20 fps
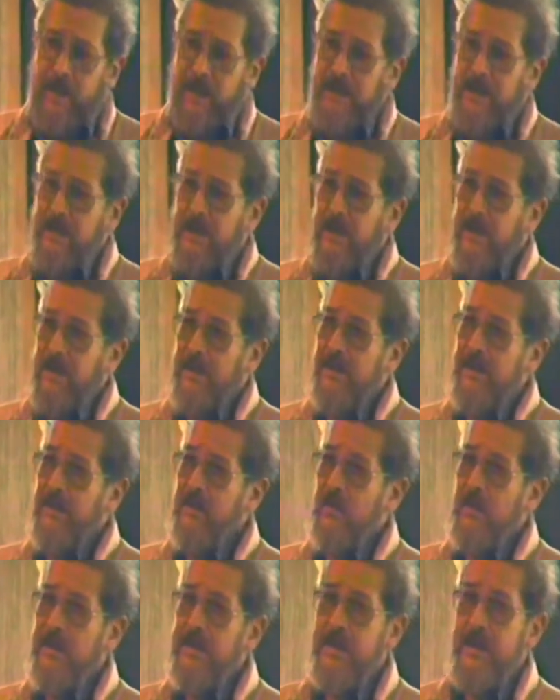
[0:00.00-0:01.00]
Now,
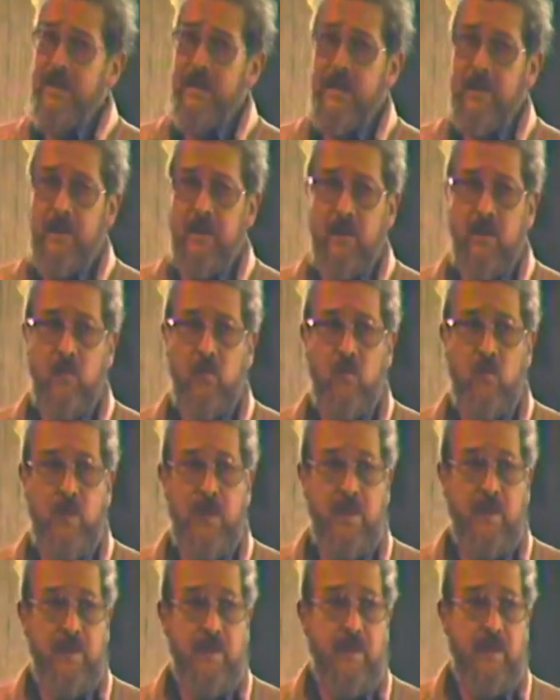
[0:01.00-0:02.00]
we're taking care of
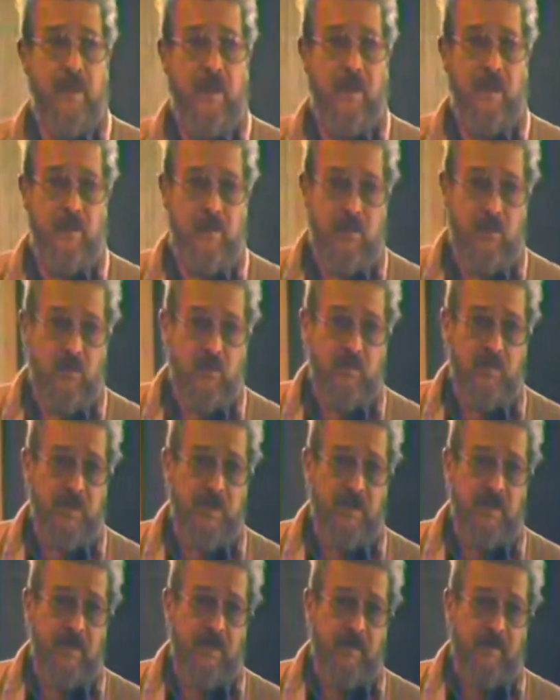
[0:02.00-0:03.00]
one, I hope.
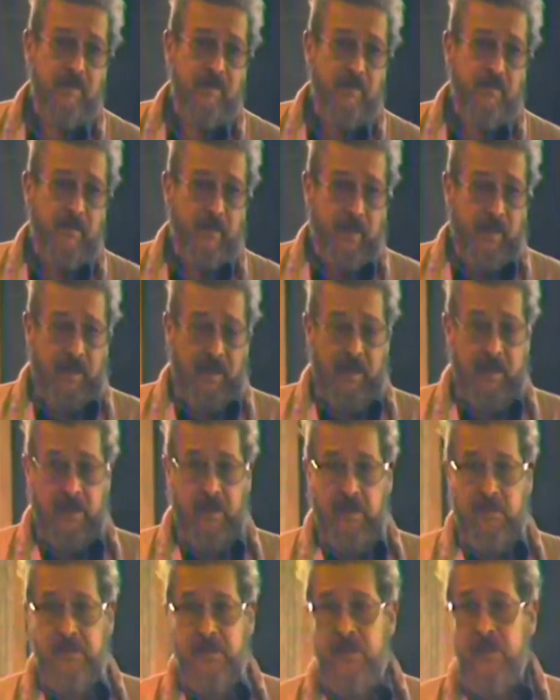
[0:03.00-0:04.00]
That
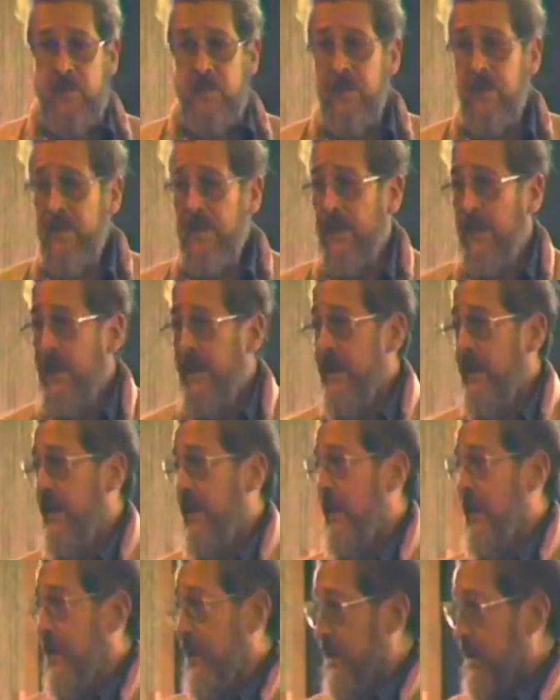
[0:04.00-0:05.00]
leaves
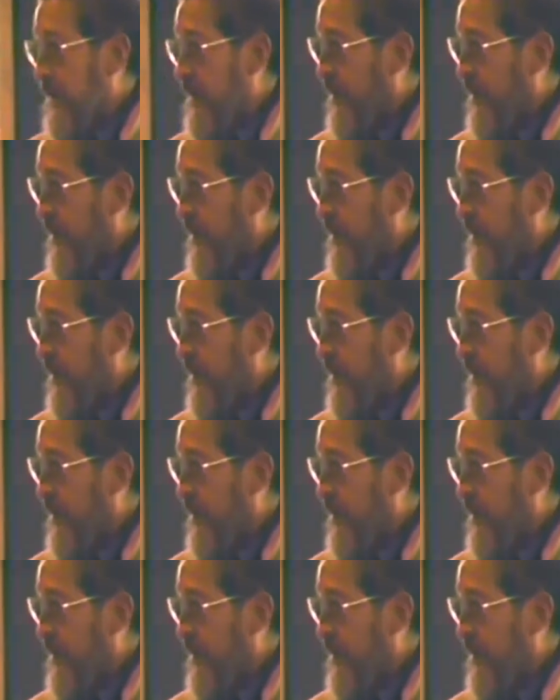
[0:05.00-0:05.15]
299